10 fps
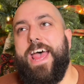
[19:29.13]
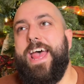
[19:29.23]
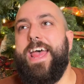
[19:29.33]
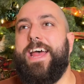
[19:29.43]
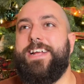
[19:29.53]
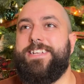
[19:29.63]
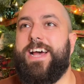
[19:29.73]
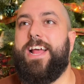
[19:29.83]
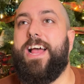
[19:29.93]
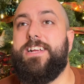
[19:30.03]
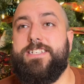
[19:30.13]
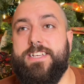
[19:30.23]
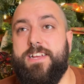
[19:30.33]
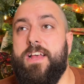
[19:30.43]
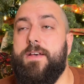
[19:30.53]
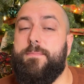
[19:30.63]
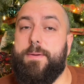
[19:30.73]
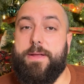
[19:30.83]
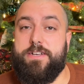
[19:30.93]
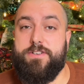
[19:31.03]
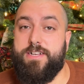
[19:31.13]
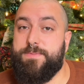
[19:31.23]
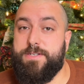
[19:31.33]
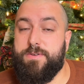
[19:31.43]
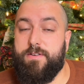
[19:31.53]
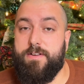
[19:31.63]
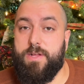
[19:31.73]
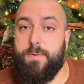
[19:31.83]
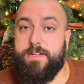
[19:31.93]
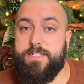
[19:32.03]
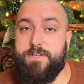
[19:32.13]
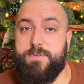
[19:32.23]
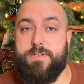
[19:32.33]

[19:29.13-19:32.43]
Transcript: And my Patreon's been doing really well too.